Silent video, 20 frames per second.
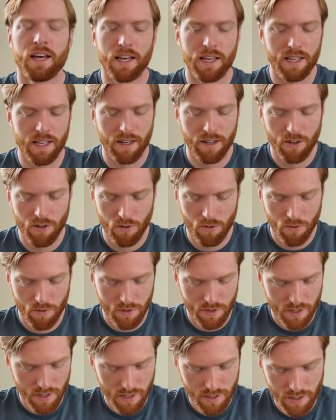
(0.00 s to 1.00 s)
you know,
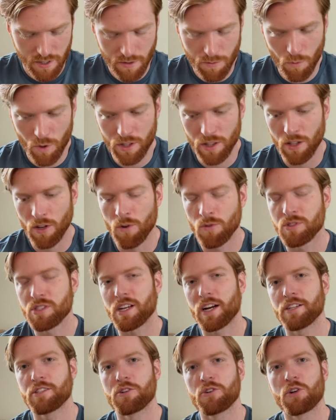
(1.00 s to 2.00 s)
what loan
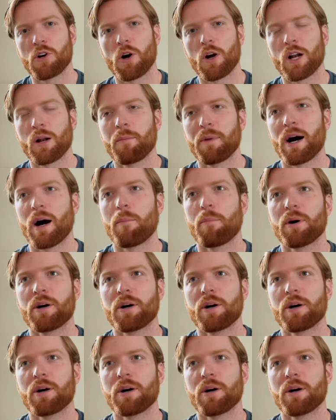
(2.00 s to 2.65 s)
size you're talking about.